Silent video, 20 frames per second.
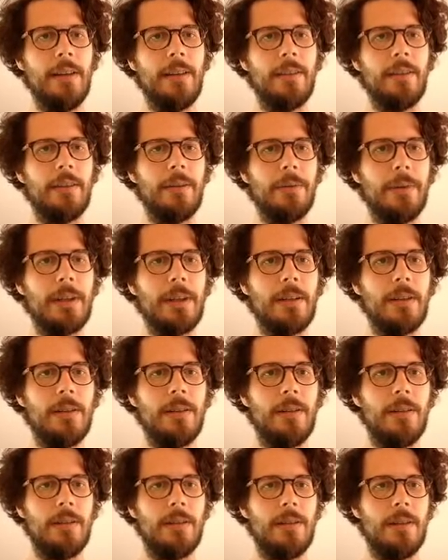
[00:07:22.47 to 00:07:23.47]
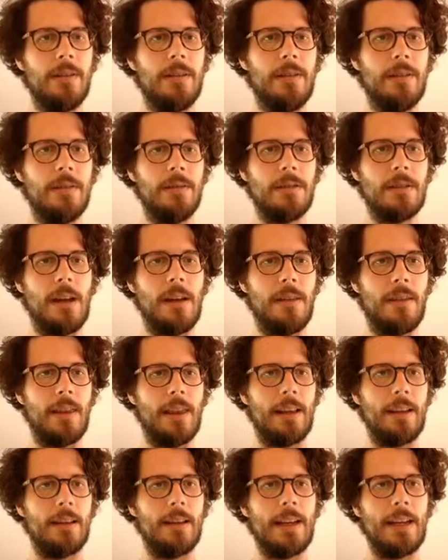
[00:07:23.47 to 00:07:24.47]
So we could do
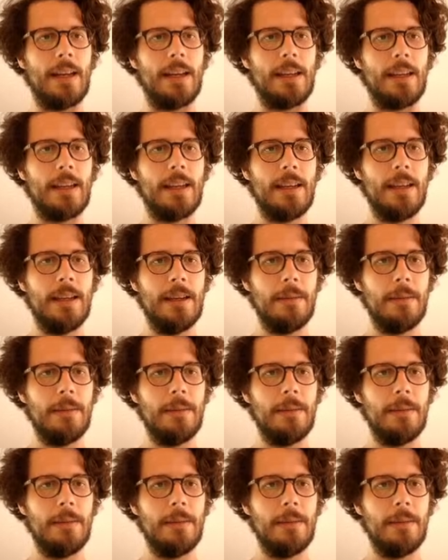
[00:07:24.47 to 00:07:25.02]
something like